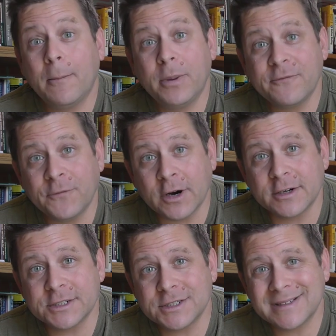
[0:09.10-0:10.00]
But
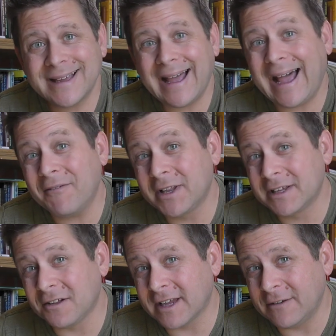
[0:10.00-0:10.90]
first, I have a
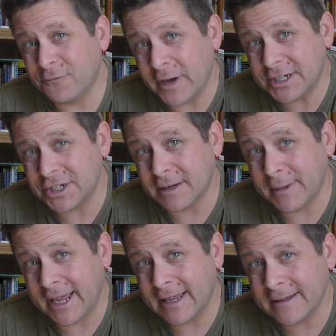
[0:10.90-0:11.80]
little confession
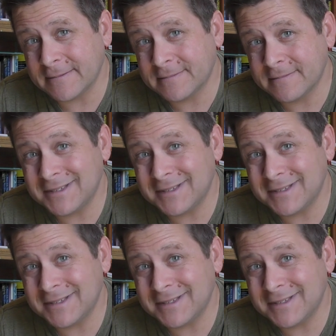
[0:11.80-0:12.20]
to make.